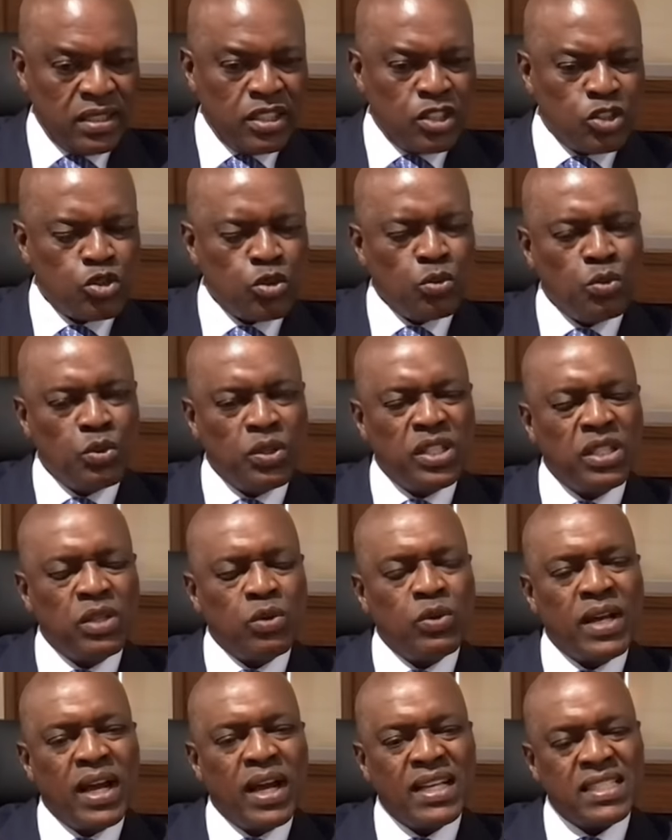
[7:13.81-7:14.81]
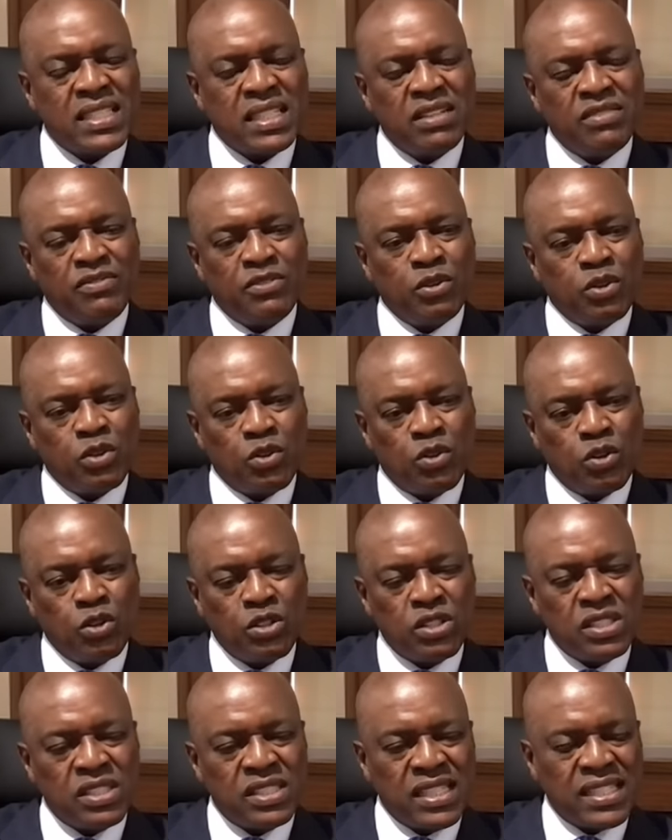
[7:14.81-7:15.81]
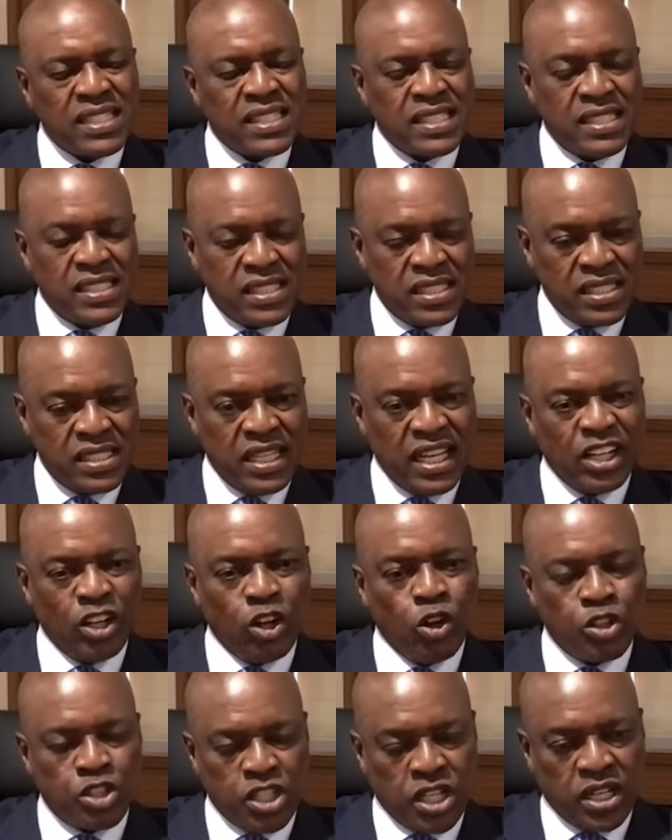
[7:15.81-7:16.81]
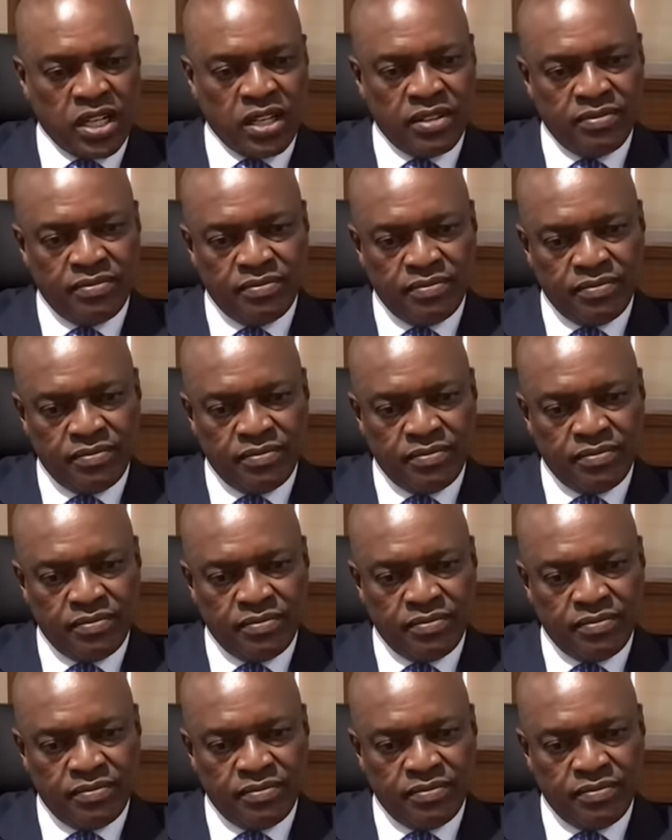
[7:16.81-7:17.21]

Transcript: So we, we're asking for consistency and logic.